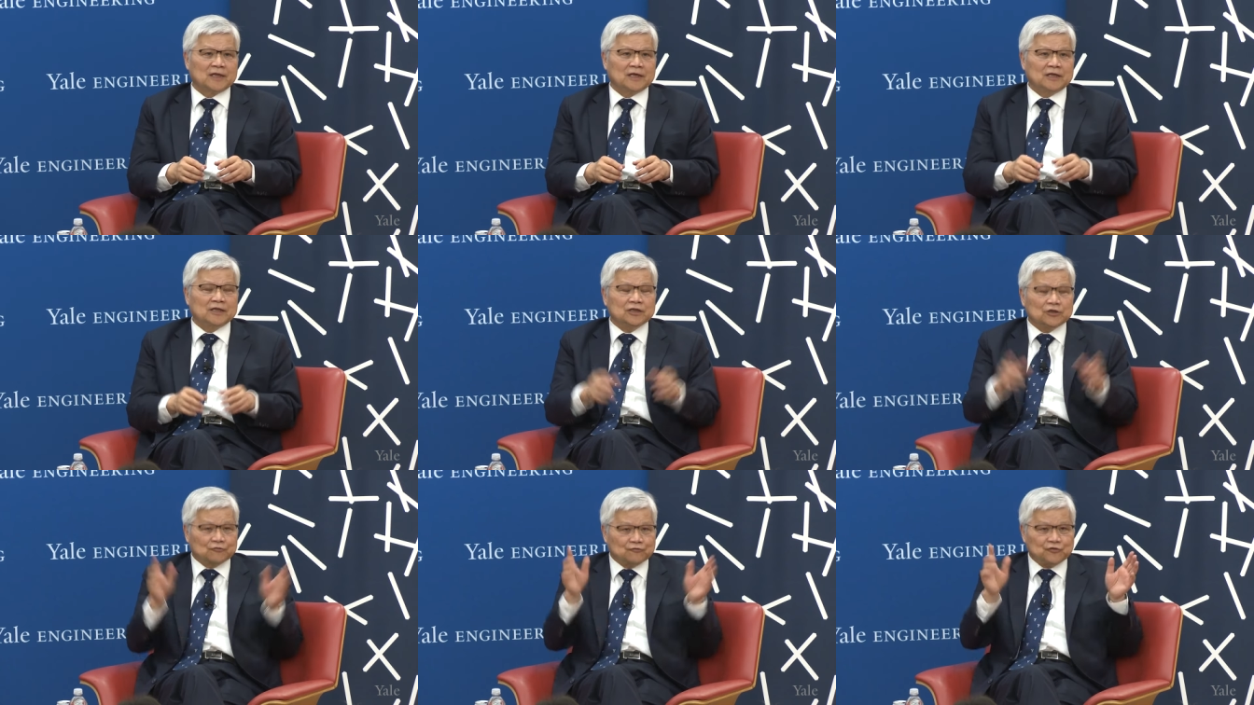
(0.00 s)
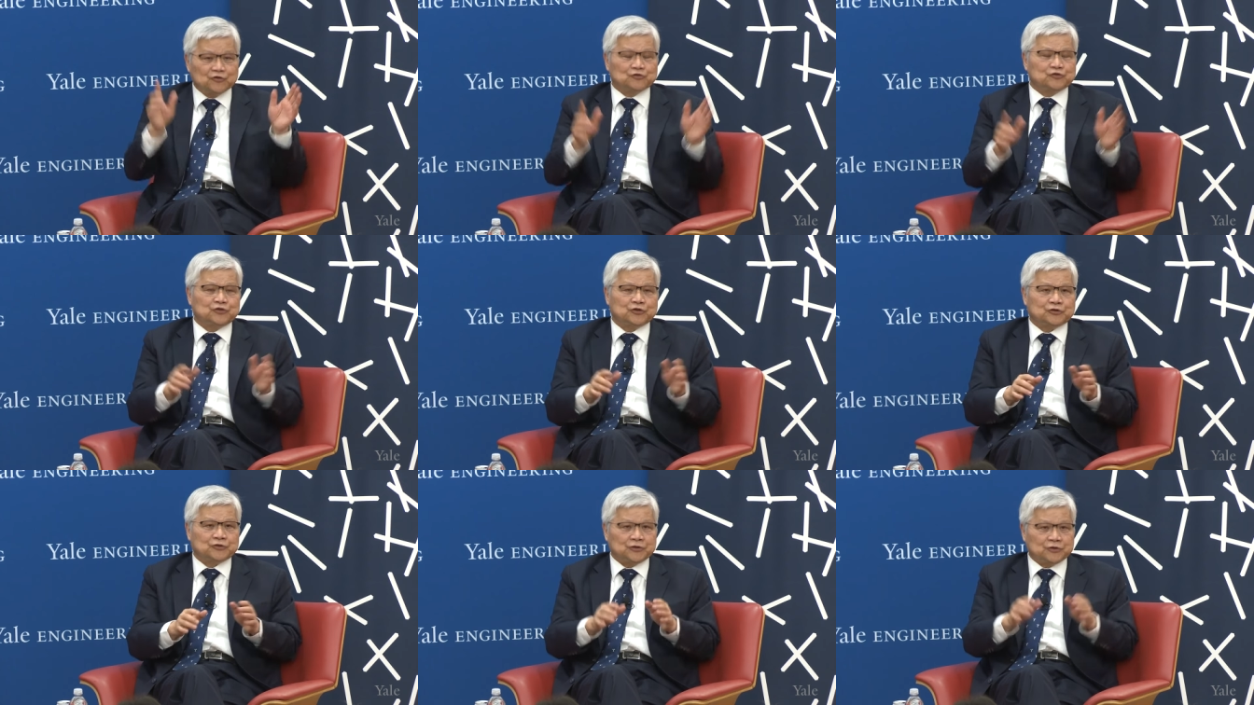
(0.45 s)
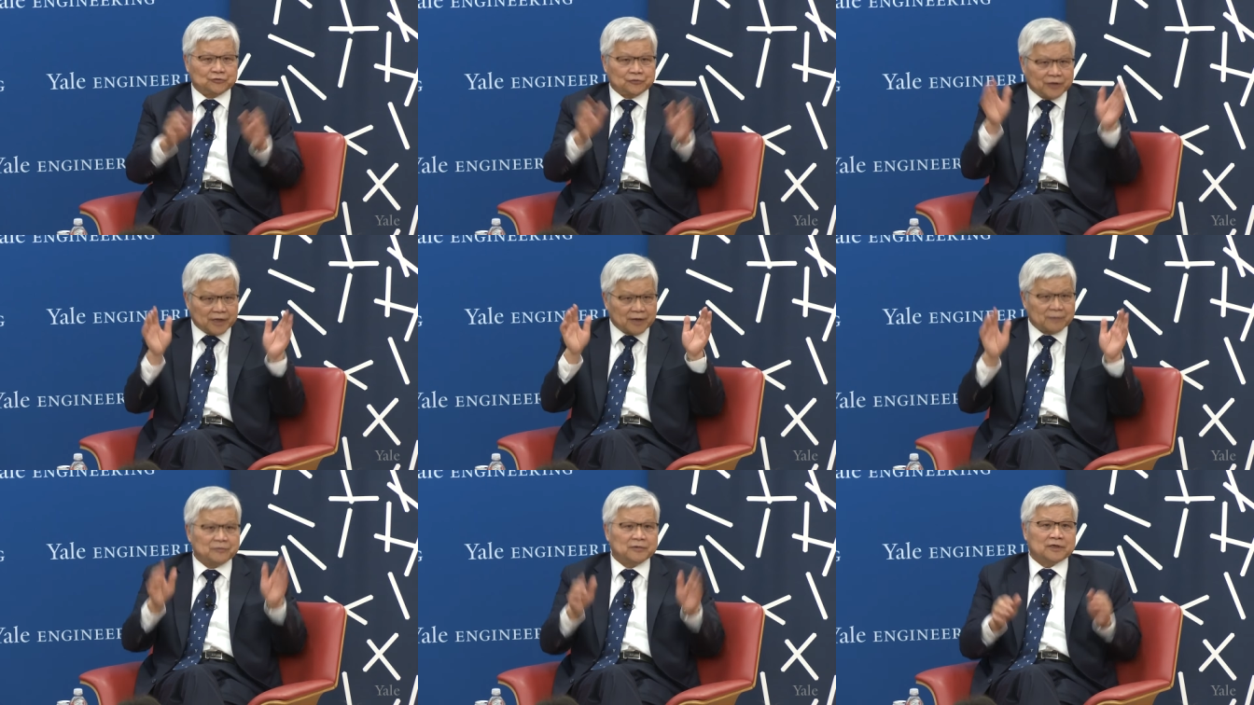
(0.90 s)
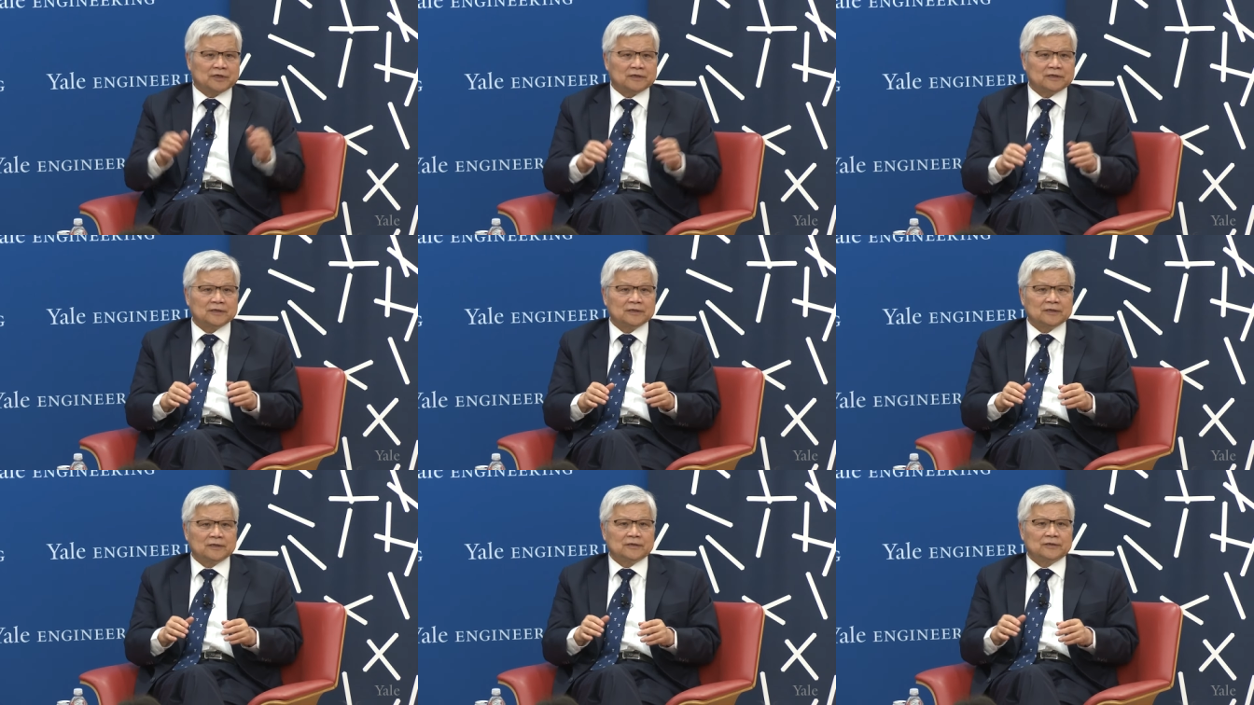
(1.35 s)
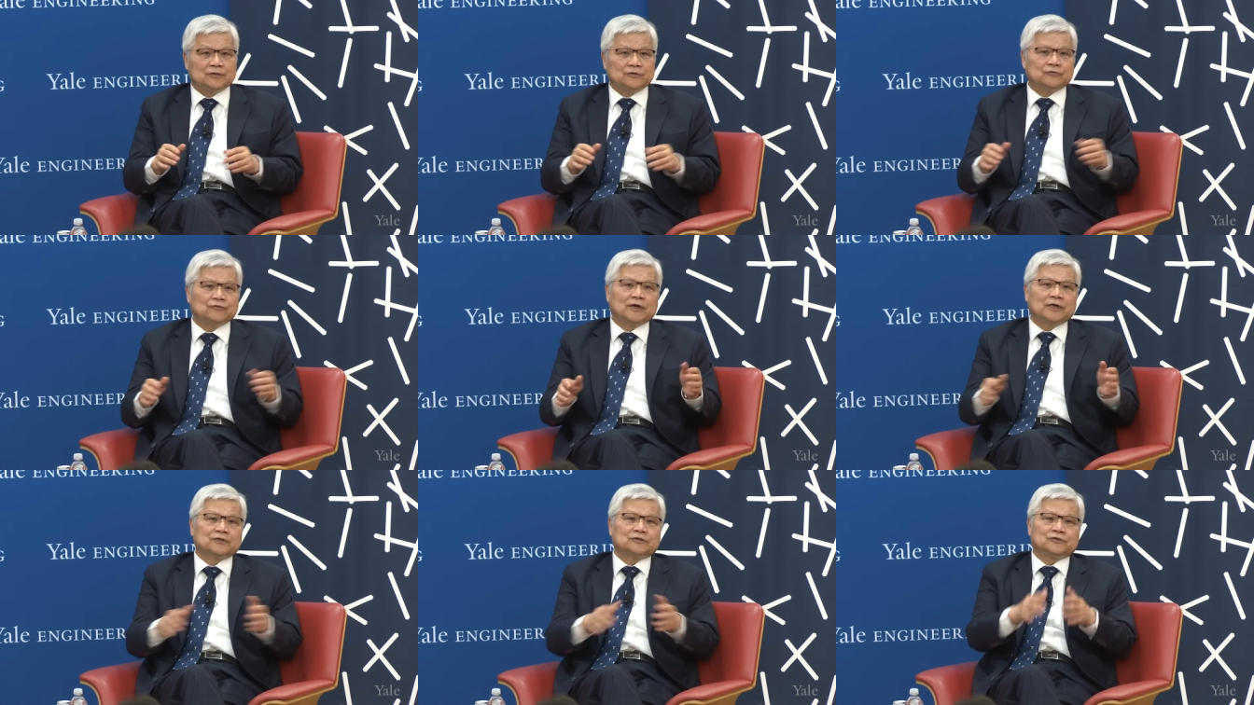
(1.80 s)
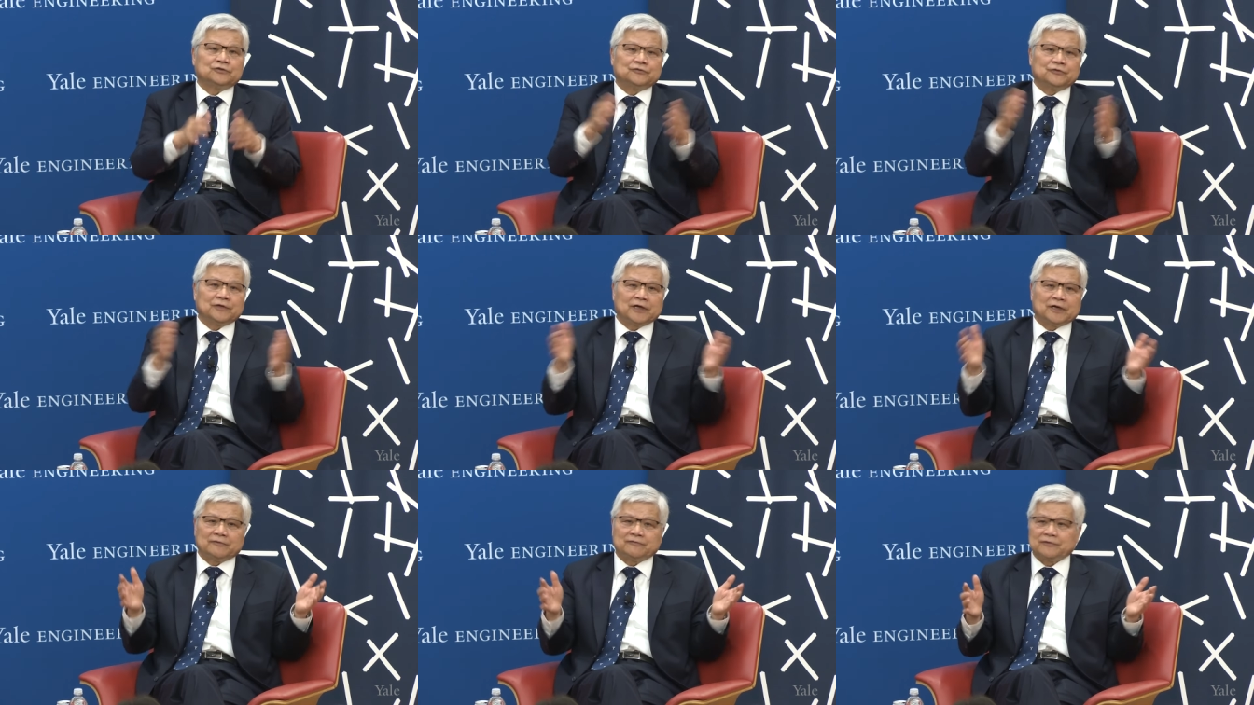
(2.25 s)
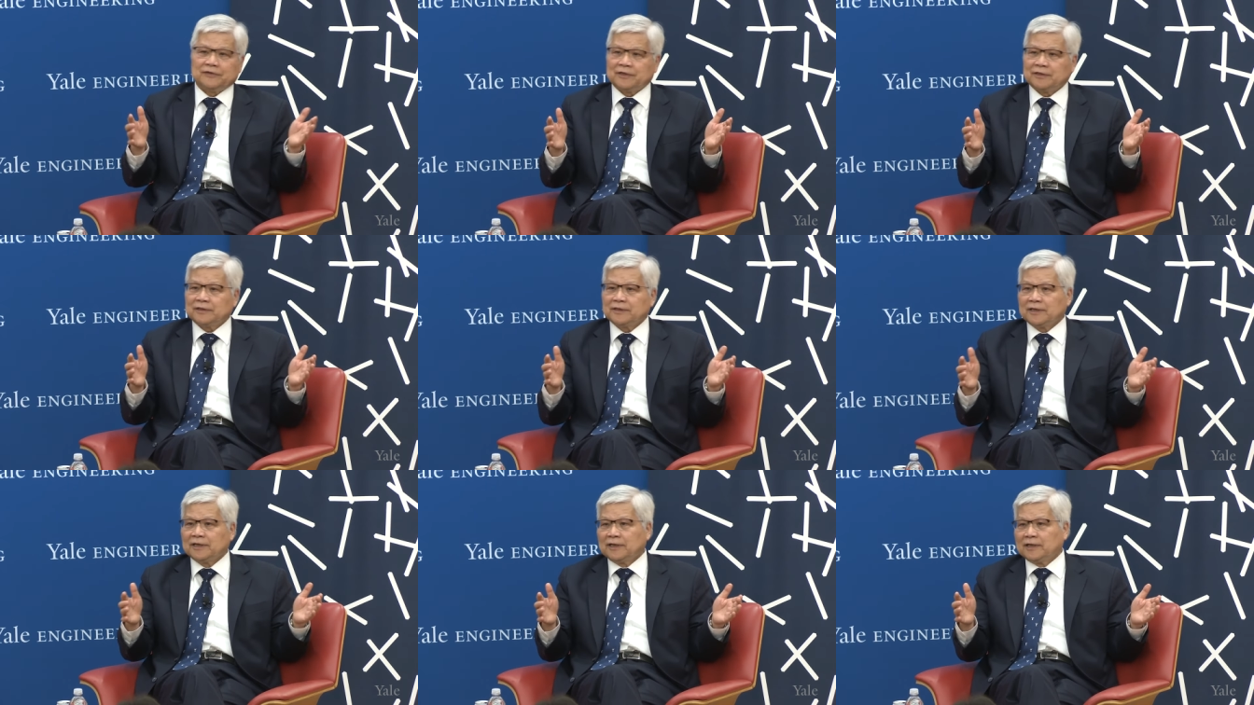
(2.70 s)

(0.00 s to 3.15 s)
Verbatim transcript: In the future, you name it. You want to have a,